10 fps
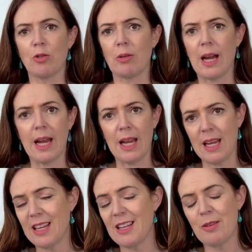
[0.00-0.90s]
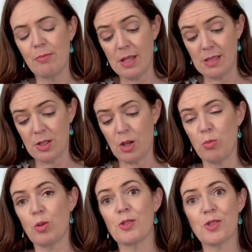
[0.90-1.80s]
grey means you can
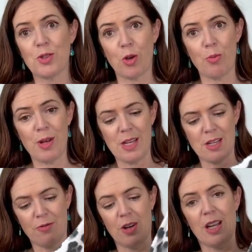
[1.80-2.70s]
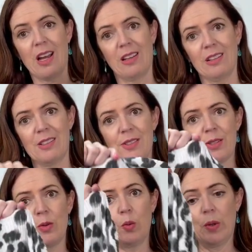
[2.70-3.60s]
put so many different
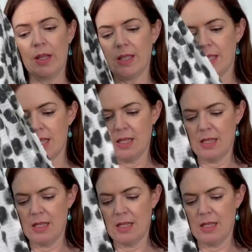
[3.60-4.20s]
colours with it.